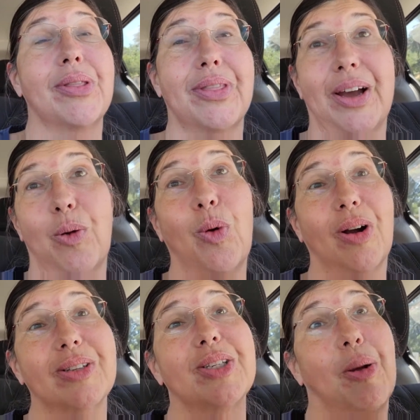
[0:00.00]
Their
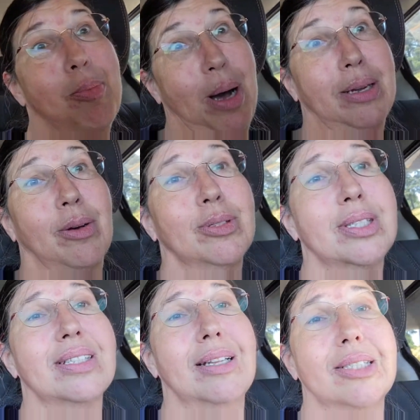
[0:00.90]
words are
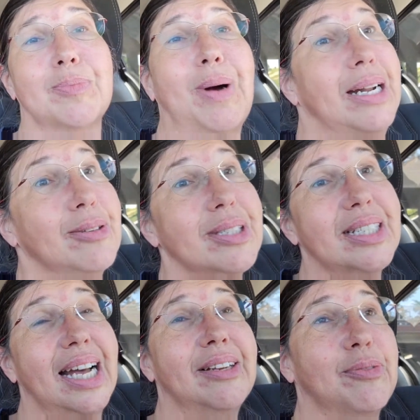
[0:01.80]
Banos, Los Banos,
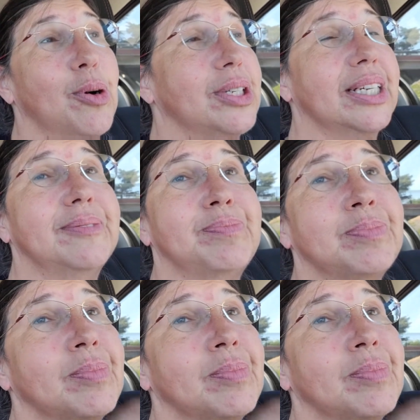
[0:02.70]
California.